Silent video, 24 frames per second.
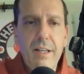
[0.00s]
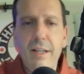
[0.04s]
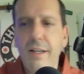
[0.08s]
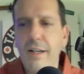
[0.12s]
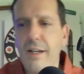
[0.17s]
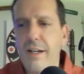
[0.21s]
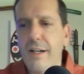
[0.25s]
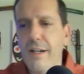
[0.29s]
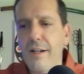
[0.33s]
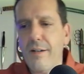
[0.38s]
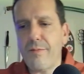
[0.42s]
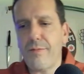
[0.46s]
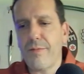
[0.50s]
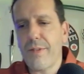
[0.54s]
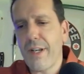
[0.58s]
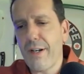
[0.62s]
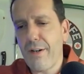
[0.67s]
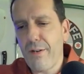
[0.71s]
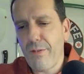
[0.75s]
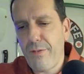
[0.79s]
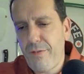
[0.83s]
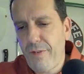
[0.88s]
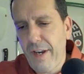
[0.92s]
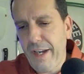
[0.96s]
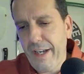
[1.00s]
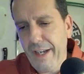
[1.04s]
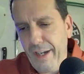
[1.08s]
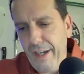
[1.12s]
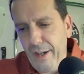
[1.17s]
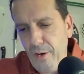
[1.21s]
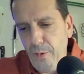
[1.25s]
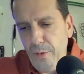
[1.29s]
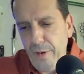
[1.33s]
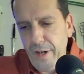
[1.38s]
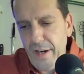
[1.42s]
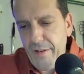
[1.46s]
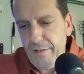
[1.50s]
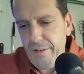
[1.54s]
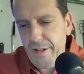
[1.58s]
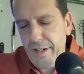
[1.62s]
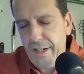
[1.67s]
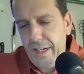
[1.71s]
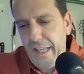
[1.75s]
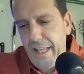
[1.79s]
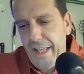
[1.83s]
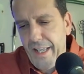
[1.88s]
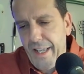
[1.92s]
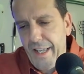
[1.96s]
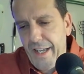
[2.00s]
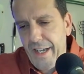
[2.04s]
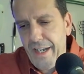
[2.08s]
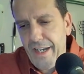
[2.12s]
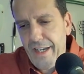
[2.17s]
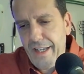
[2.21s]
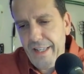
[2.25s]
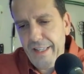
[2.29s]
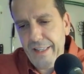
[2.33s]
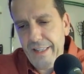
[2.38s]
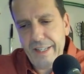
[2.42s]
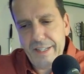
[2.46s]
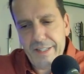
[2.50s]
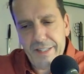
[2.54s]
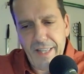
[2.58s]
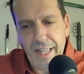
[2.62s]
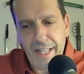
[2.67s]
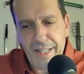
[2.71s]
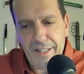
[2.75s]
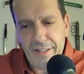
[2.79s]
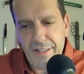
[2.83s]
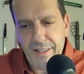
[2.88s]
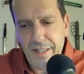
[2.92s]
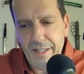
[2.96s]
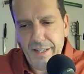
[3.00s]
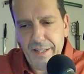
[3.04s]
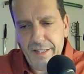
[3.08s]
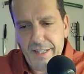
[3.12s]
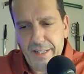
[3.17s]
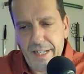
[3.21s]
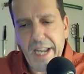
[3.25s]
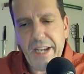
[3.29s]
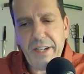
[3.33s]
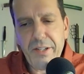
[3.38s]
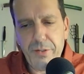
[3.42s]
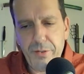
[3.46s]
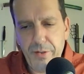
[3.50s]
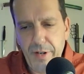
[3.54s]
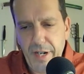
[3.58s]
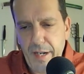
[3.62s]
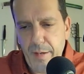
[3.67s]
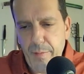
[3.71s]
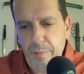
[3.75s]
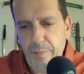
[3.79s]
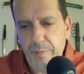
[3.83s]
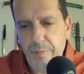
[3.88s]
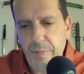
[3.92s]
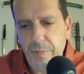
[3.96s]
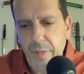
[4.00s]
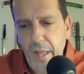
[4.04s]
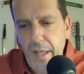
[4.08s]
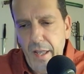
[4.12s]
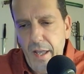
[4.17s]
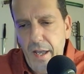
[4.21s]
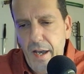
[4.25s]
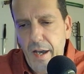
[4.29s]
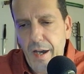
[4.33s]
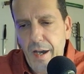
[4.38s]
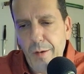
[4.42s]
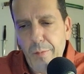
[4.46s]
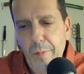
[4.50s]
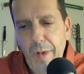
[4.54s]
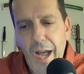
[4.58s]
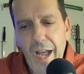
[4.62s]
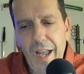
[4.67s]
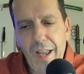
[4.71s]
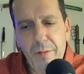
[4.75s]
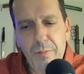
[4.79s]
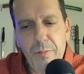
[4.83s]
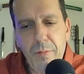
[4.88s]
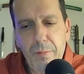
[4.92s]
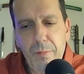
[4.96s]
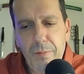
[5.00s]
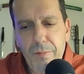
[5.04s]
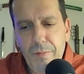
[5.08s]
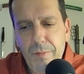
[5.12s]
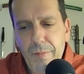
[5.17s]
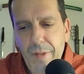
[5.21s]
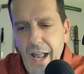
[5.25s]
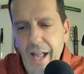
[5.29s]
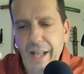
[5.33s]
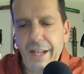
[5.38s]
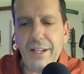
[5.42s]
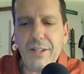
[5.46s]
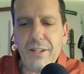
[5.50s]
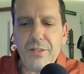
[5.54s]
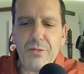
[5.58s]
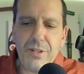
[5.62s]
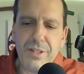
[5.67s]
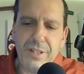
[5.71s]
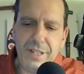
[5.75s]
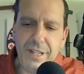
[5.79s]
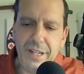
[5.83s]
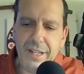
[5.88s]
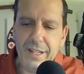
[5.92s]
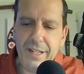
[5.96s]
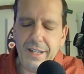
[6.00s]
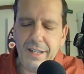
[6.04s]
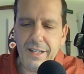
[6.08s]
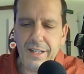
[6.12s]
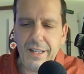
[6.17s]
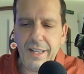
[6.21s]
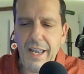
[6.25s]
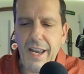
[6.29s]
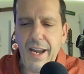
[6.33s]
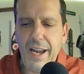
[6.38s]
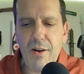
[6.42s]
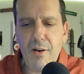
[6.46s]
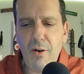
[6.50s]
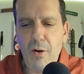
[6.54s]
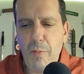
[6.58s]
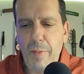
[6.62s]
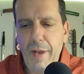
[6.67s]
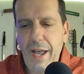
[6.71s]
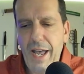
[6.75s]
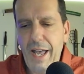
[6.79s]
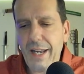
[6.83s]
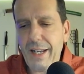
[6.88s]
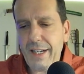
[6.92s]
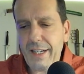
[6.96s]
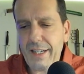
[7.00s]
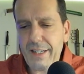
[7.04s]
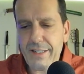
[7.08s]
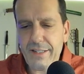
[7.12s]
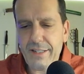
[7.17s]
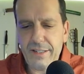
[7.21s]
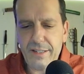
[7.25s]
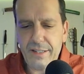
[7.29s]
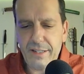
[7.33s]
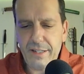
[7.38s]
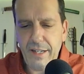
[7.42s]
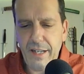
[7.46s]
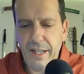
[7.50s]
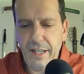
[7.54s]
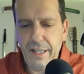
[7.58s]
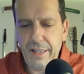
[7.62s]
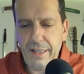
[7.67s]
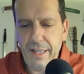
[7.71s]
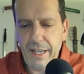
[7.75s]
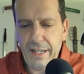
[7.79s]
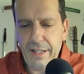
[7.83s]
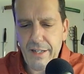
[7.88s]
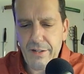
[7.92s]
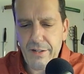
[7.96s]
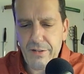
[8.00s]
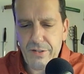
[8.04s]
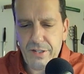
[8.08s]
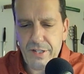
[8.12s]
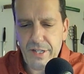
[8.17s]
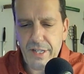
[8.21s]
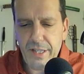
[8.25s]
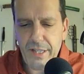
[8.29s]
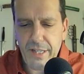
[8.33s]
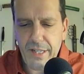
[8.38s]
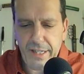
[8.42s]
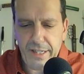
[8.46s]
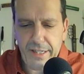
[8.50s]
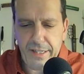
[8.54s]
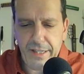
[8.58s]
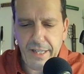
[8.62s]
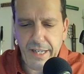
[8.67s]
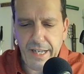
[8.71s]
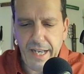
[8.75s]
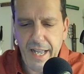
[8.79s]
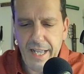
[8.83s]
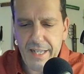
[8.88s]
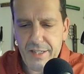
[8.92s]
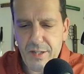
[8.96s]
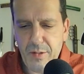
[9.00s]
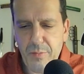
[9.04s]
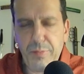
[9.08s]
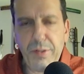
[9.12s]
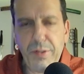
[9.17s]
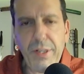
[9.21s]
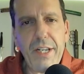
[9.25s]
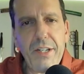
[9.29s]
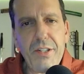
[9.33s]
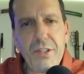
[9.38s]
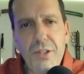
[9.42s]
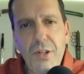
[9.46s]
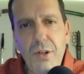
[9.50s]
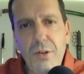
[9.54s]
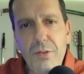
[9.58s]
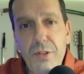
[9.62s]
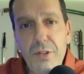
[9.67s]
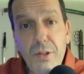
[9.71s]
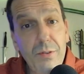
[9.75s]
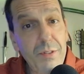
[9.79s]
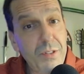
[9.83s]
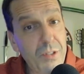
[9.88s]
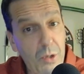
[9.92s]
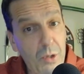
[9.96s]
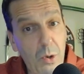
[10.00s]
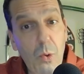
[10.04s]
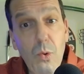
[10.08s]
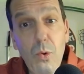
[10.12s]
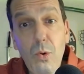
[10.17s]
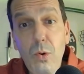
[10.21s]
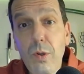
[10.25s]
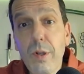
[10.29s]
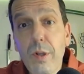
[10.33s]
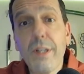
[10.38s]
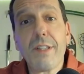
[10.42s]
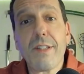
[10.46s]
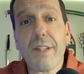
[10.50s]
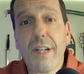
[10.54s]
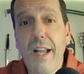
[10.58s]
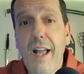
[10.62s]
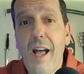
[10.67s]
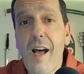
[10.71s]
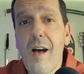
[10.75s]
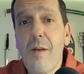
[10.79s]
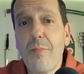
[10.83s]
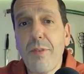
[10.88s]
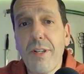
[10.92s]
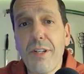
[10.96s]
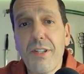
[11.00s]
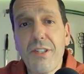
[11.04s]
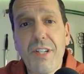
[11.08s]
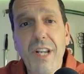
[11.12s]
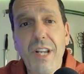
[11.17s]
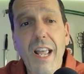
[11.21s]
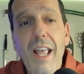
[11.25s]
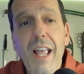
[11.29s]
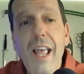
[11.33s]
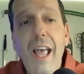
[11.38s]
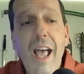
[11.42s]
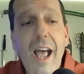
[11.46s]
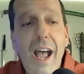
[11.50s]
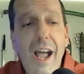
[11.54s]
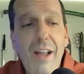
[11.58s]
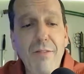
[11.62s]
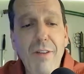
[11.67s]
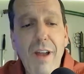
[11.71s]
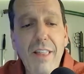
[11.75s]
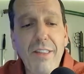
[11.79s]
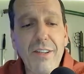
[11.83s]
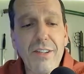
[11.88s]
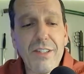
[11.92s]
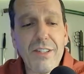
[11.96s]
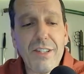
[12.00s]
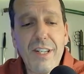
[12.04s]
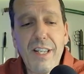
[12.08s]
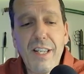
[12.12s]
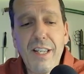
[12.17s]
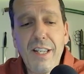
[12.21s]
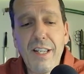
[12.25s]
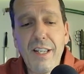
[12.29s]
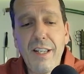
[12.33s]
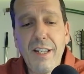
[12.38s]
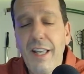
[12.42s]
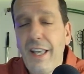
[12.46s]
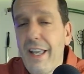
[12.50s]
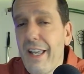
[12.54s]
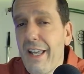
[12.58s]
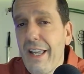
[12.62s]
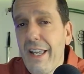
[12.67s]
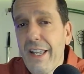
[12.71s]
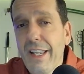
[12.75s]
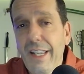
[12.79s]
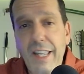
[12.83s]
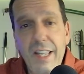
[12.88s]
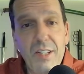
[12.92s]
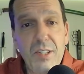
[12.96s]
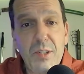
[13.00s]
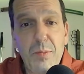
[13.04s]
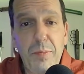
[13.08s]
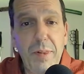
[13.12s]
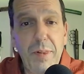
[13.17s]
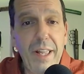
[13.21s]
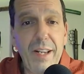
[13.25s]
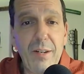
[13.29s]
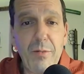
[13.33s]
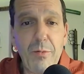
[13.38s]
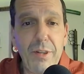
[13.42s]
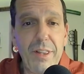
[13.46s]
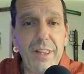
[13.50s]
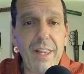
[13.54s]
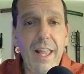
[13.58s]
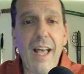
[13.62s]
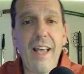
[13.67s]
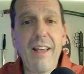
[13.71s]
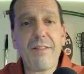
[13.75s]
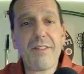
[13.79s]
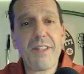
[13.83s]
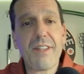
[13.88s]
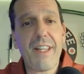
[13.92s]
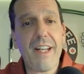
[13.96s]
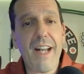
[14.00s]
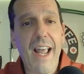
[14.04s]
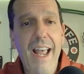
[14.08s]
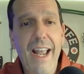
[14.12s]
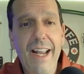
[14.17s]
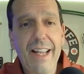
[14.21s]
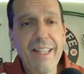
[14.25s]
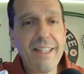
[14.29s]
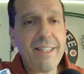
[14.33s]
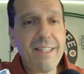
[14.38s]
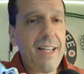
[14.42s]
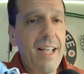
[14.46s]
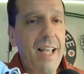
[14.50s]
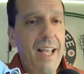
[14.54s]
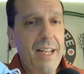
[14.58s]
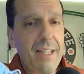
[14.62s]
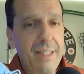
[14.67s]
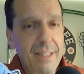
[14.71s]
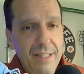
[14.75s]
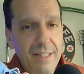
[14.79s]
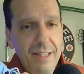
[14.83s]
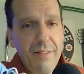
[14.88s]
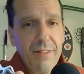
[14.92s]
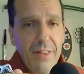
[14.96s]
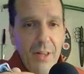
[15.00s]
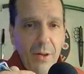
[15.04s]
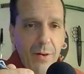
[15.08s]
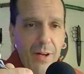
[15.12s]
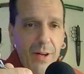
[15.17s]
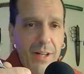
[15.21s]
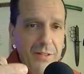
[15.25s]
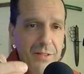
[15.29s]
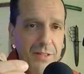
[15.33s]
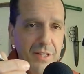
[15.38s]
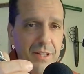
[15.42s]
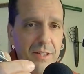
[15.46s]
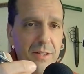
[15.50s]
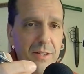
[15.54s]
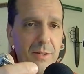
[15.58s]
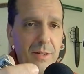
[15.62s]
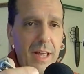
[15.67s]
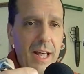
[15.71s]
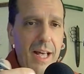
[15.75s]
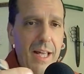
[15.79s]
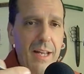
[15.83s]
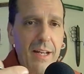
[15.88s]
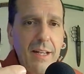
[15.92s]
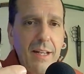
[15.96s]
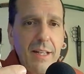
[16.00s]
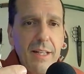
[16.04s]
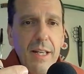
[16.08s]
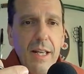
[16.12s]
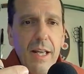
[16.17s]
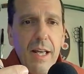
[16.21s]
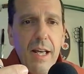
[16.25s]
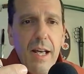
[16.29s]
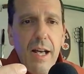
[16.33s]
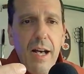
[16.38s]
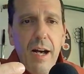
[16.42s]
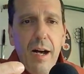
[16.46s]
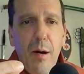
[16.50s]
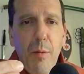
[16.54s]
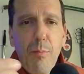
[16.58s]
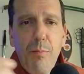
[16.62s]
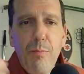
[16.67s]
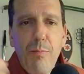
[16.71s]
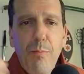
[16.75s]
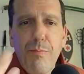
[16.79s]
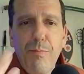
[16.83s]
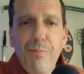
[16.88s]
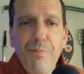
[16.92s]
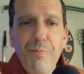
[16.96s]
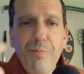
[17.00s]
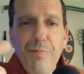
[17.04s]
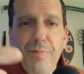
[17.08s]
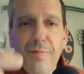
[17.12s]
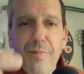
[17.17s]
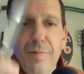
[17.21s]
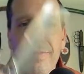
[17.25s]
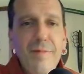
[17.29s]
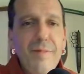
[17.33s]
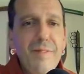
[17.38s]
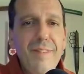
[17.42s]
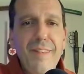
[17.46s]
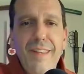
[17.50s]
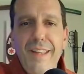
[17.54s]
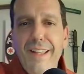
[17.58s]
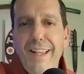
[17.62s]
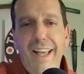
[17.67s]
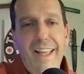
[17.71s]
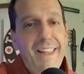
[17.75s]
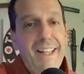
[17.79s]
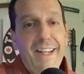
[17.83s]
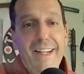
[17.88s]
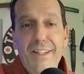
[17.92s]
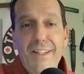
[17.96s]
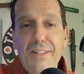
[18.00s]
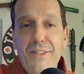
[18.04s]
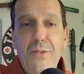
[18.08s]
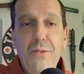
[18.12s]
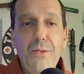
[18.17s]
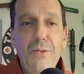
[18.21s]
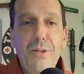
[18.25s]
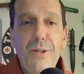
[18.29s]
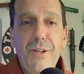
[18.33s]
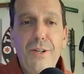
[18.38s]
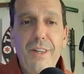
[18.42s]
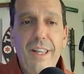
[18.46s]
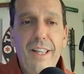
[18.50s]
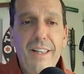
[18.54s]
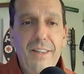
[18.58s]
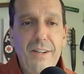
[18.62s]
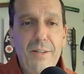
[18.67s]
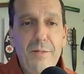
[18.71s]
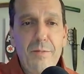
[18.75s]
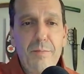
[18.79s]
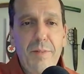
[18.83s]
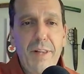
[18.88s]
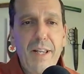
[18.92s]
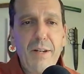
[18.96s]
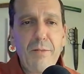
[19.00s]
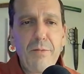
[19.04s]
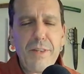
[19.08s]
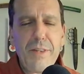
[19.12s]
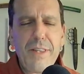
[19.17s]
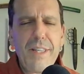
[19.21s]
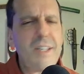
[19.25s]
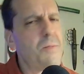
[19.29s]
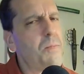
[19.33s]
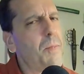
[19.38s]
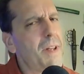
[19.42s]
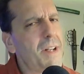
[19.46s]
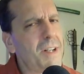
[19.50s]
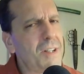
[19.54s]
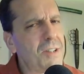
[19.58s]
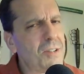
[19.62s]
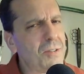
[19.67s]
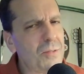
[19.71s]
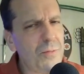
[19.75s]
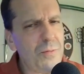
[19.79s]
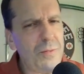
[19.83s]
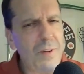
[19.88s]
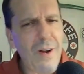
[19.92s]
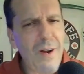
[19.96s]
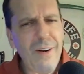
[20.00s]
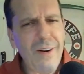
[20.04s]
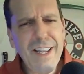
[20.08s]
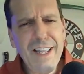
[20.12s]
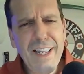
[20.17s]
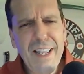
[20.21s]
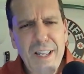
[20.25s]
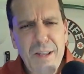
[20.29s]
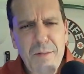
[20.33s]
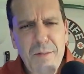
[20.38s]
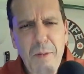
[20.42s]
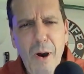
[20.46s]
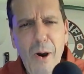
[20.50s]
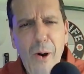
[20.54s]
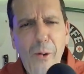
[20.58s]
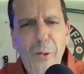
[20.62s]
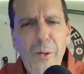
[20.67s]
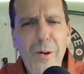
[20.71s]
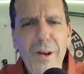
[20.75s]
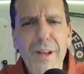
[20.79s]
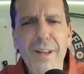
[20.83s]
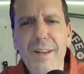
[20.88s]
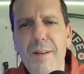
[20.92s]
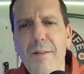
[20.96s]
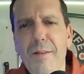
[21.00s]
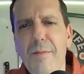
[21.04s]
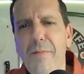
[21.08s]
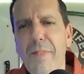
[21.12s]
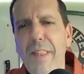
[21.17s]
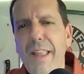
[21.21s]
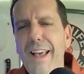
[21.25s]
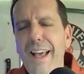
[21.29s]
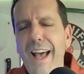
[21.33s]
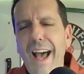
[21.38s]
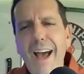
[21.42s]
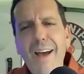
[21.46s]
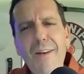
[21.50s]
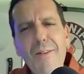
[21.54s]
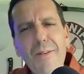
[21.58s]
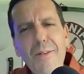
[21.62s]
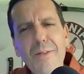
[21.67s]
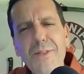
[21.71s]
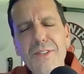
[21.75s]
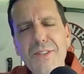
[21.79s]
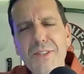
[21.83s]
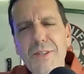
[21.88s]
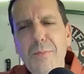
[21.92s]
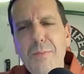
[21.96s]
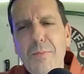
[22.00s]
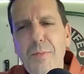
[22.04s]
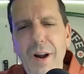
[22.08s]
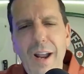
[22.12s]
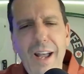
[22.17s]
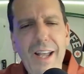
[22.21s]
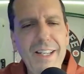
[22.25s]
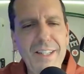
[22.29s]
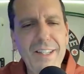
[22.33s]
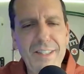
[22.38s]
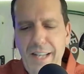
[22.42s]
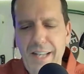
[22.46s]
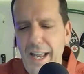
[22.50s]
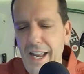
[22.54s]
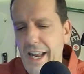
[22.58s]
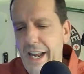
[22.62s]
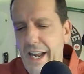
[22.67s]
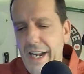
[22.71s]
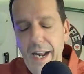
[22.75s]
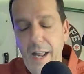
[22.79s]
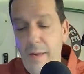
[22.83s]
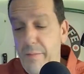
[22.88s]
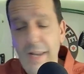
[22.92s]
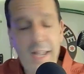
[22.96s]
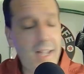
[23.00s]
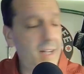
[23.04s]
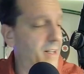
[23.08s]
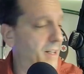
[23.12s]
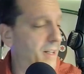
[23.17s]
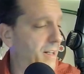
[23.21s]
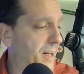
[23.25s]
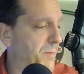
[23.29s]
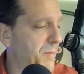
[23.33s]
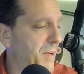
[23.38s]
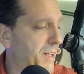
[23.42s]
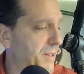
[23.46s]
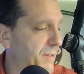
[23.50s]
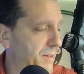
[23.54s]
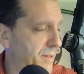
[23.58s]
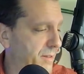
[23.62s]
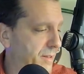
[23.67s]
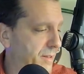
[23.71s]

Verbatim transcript: um, you know fighting or whatever uh, at least that's the daydream um, i am not interested in the aerobatics uh, that you see the the guys at blade show do it's cool it's accomplished i'd rather see kids playing with knives than hacky sacks even though i used to do that um, i think it's cooler that they're playing with these but it's very emo I was surprised, and I'm not. I'm not.